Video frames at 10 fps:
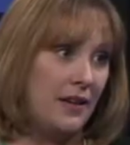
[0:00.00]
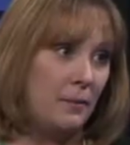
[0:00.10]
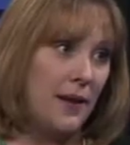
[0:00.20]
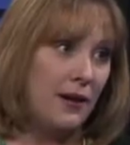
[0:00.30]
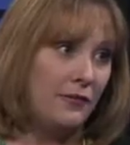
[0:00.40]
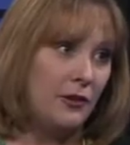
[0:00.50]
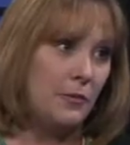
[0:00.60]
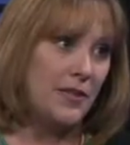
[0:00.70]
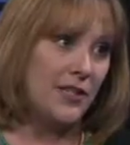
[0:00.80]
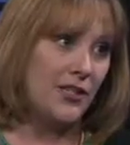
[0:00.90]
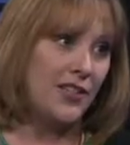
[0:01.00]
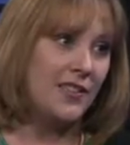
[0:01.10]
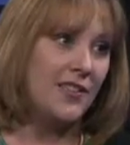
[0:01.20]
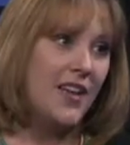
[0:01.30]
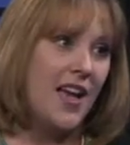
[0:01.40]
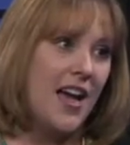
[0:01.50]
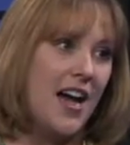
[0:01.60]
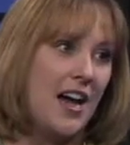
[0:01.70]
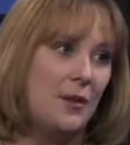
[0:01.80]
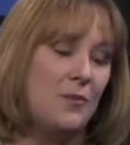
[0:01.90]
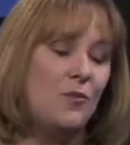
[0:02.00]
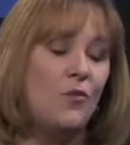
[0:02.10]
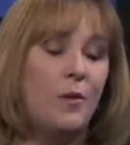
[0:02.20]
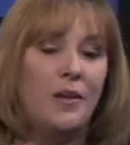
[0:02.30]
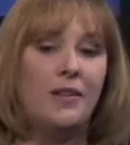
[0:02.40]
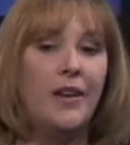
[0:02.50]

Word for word: in powerful positions um, women